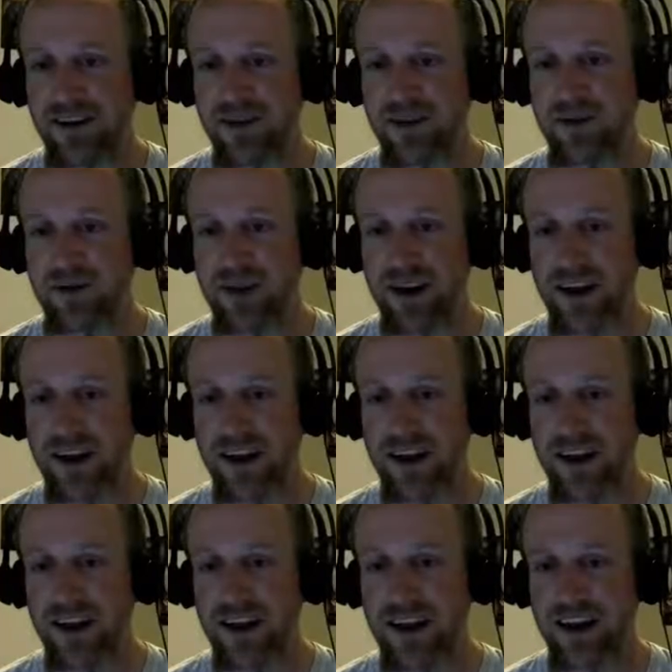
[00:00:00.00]
sweet,
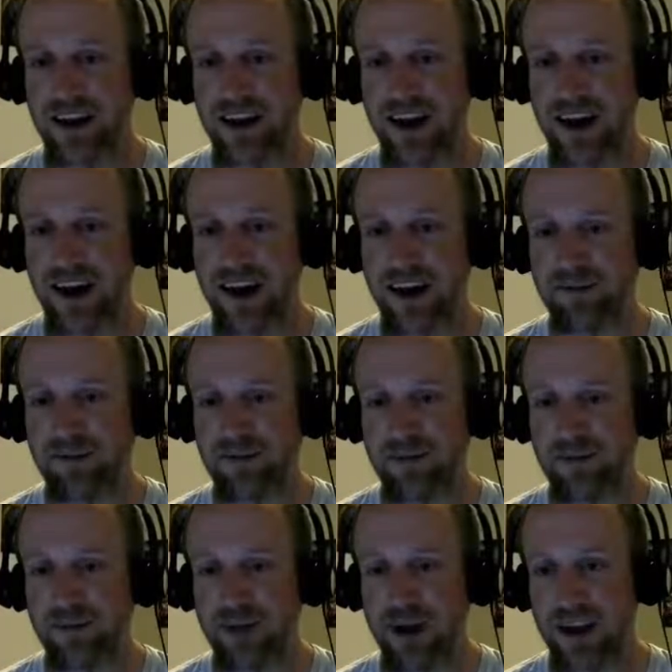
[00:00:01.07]
and then I
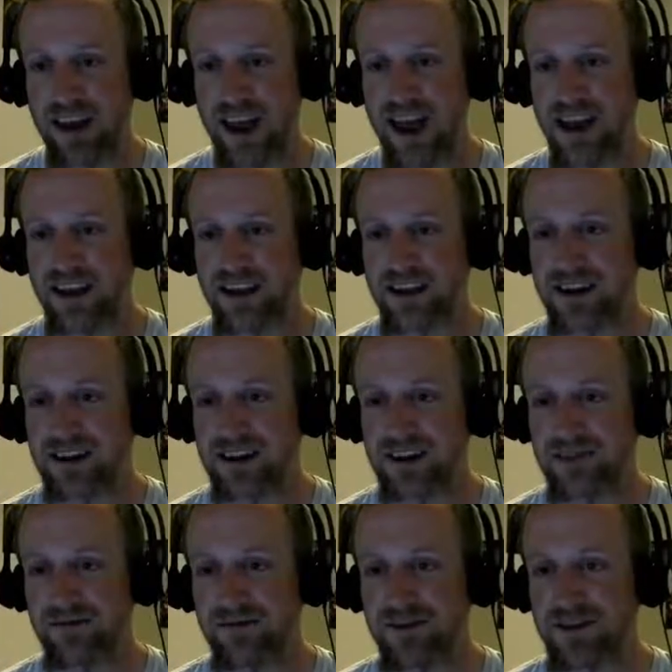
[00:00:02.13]
put a K in there
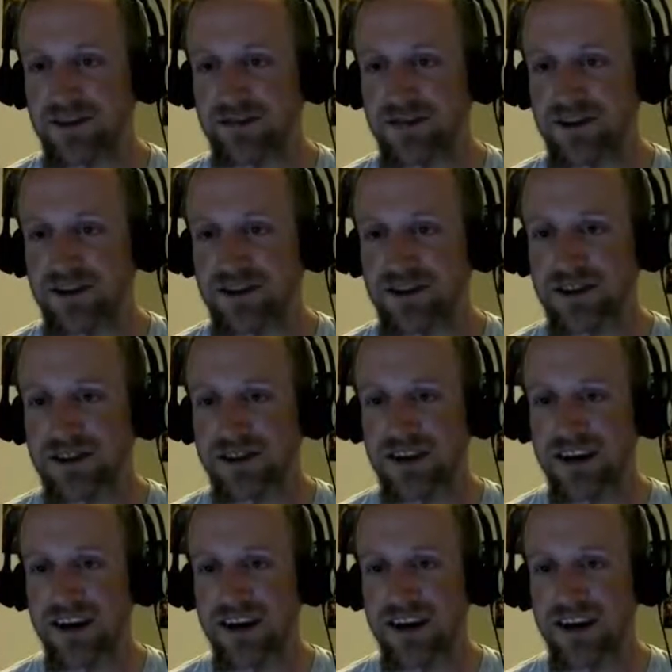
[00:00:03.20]
some for some reason,